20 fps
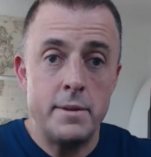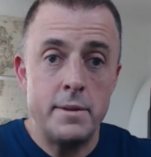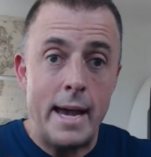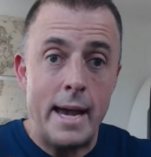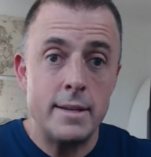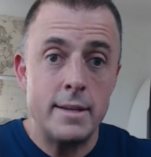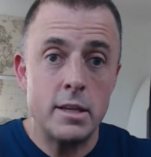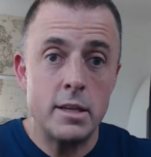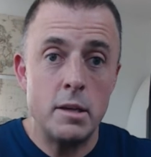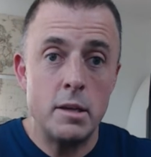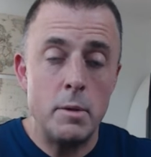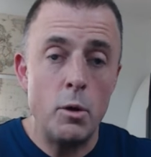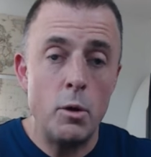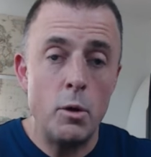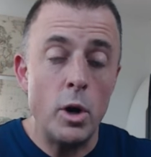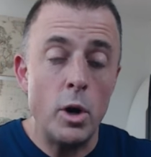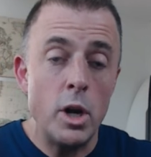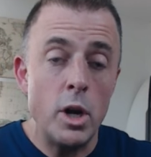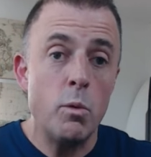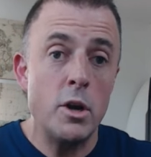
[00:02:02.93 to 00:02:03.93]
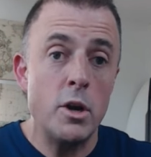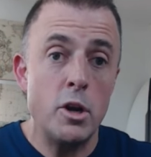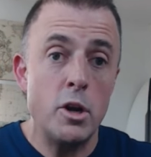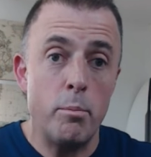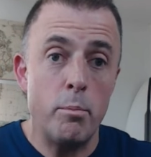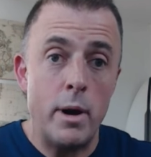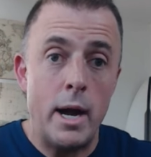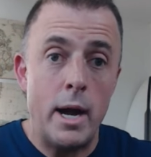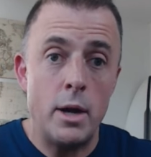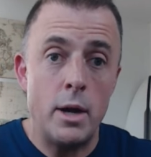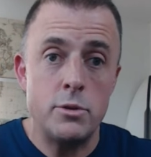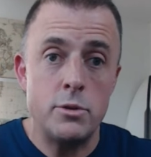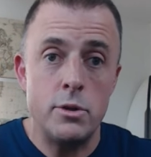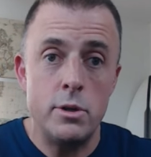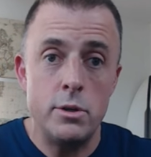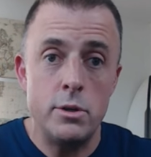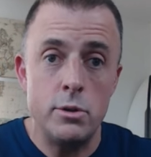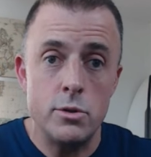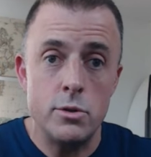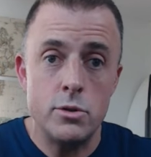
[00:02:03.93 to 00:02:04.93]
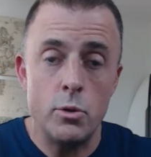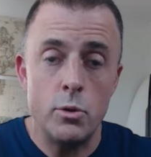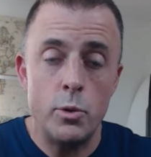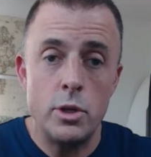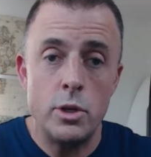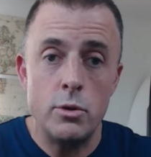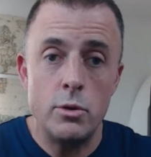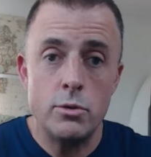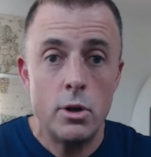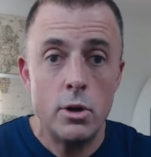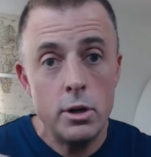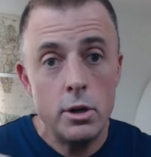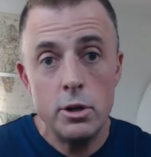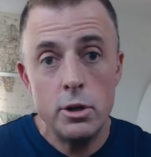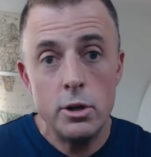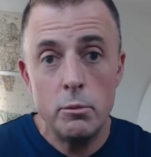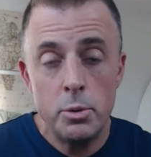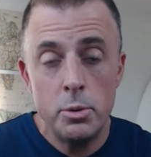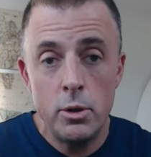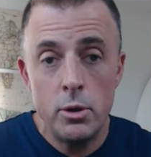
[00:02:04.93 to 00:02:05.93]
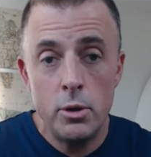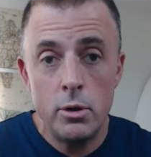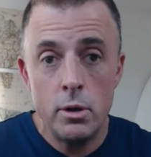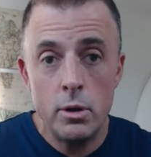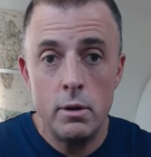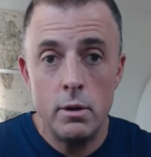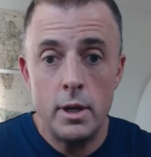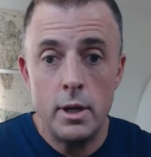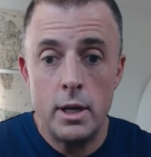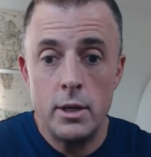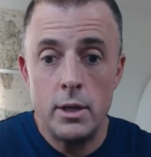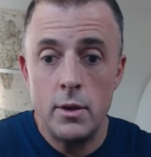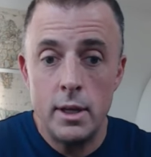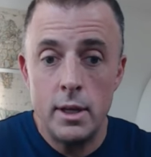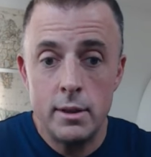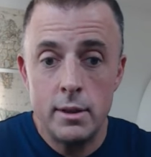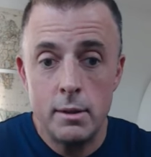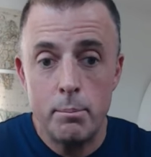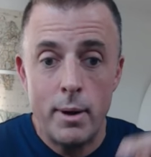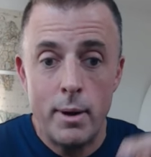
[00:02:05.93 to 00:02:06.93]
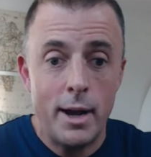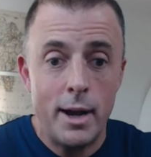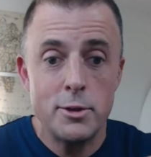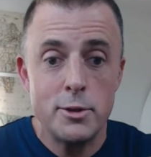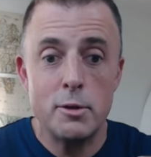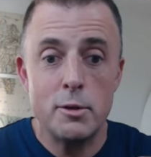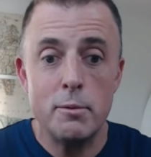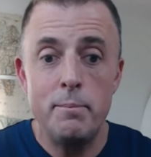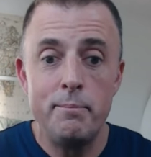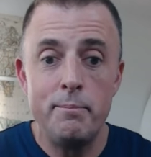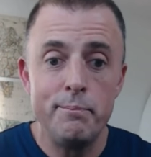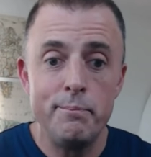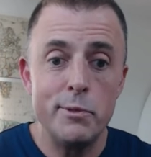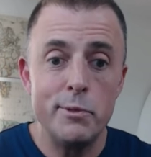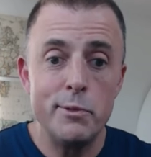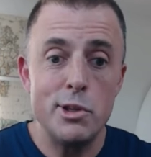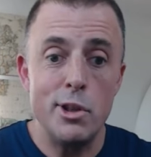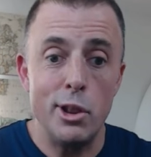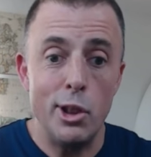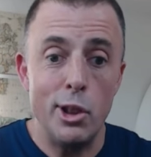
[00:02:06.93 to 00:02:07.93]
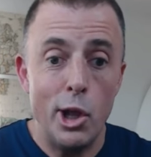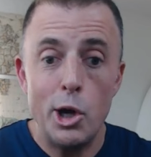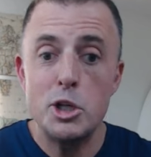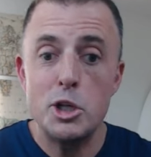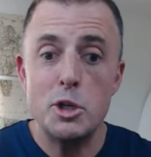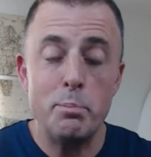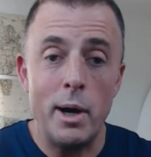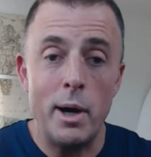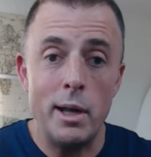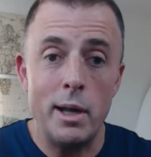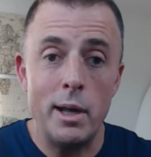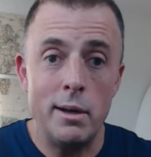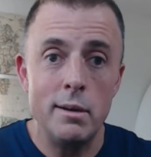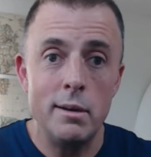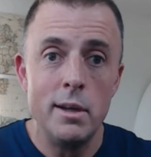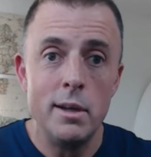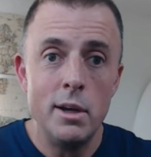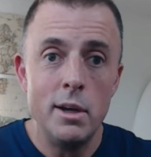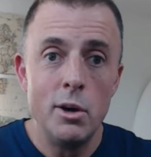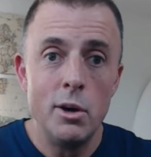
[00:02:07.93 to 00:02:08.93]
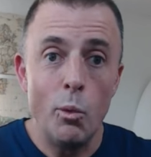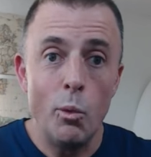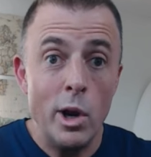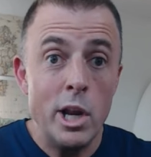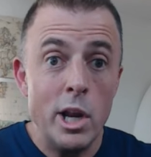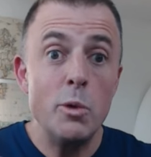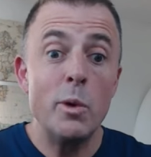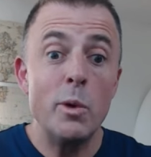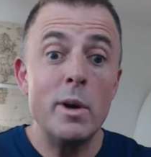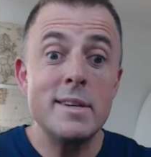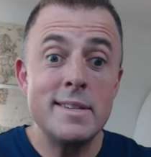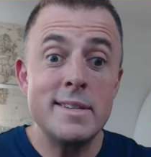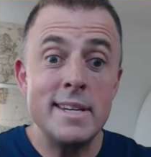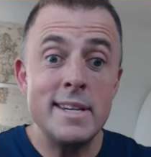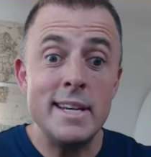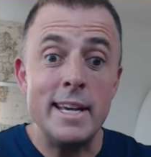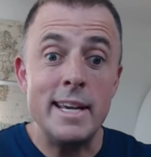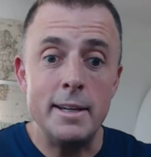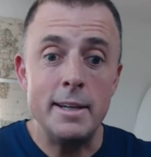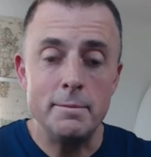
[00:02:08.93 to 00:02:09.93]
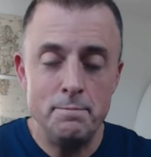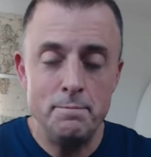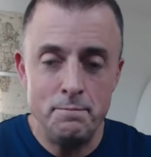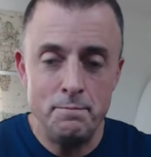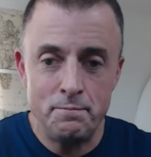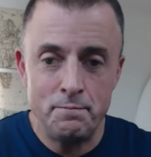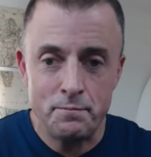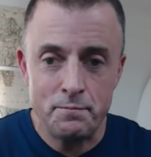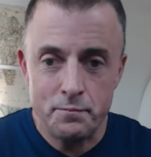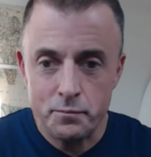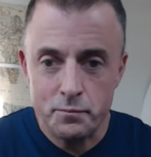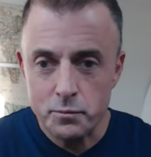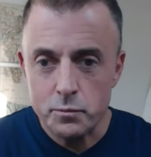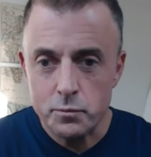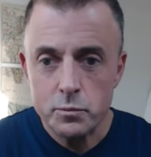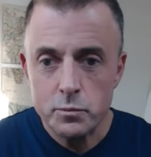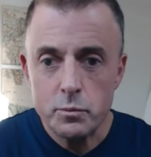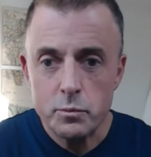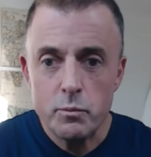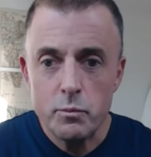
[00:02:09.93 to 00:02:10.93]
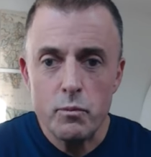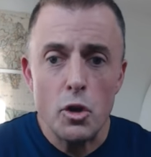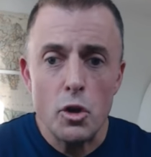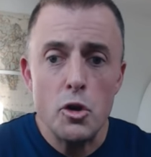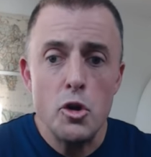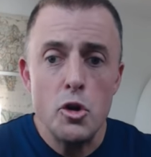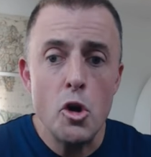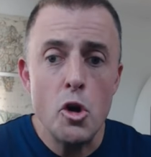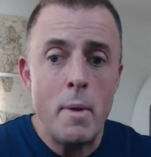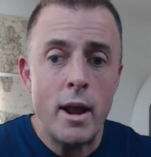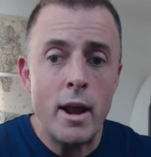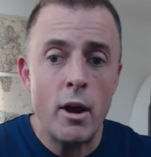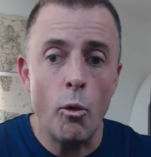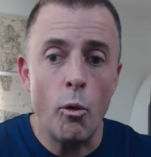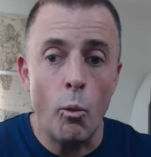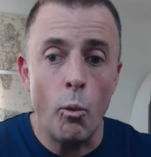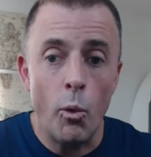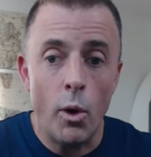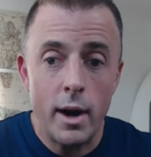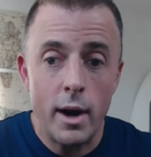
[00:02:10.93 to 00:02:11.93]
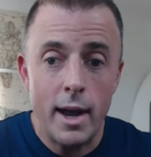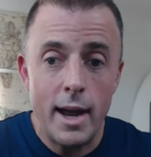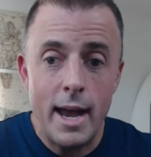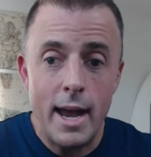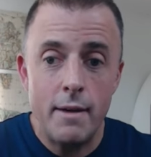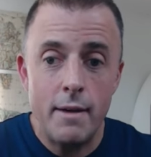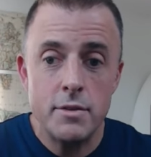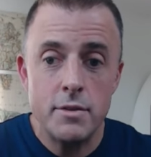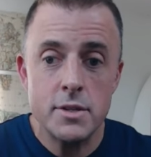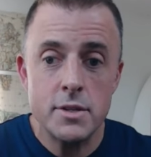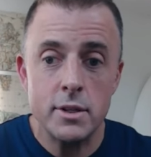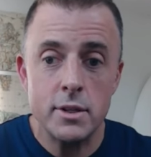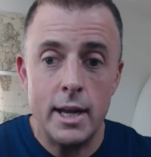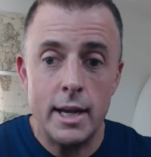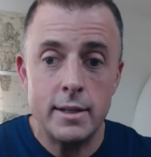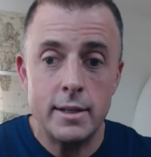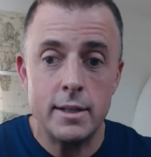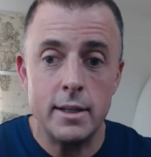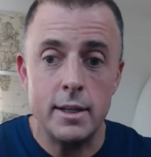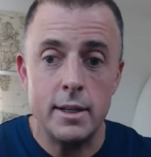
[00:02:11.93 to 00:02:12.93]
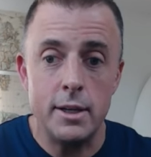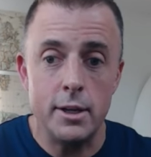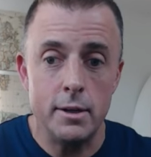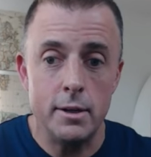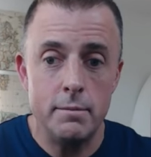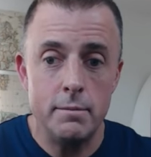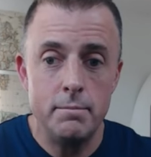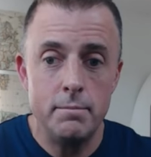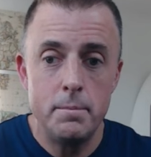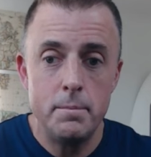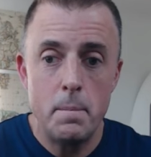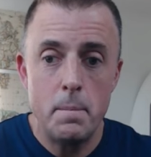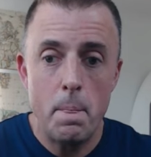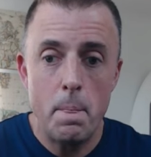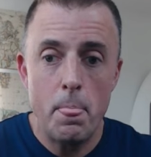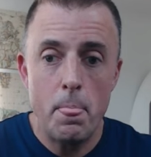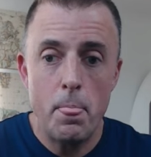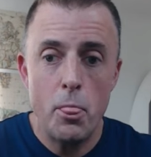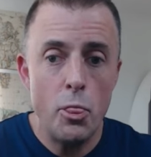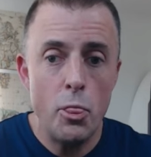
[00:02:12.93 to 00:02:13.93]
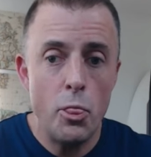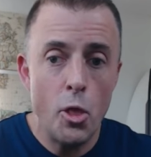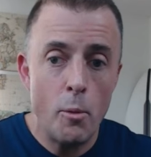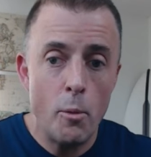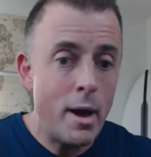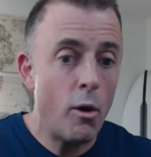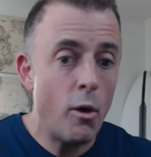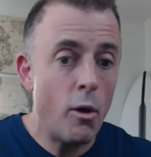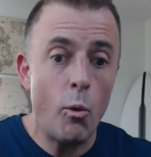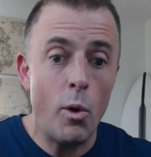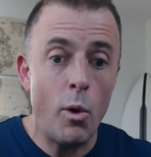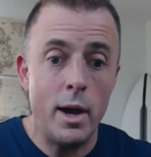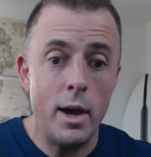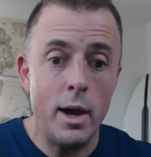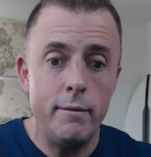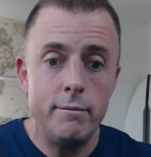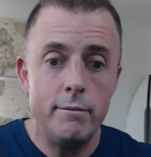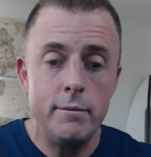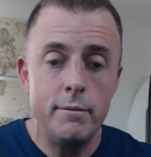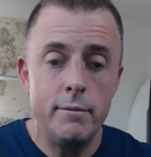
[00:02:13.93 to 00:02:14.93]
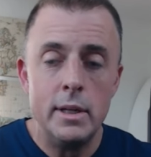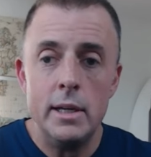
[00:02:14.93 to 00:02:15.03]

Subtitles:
it's asking me, what do you want your browser to do? So when you turn on your computer and you hit the browser launch button, what do you want to see? No matter what I have selected here, no matter what,